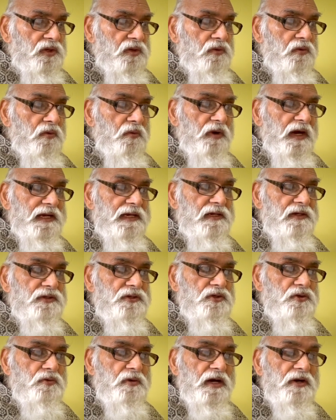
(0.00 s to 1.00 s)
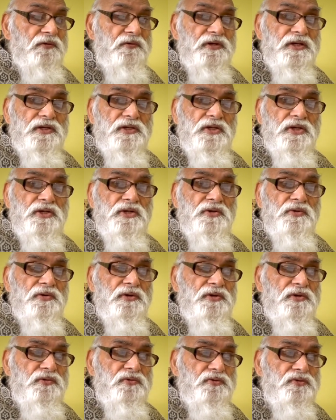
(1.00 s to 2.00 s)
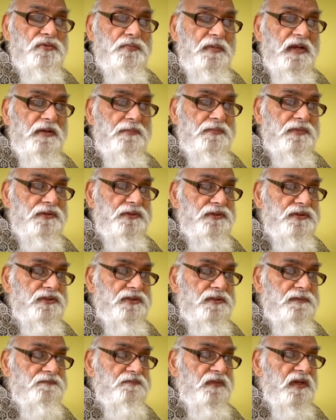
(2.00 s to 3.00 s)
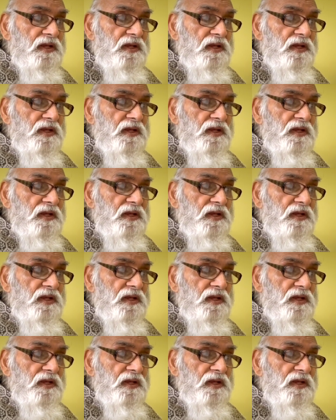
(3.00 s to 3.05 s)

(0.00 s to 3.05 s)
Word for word: while you are reading your newspapers.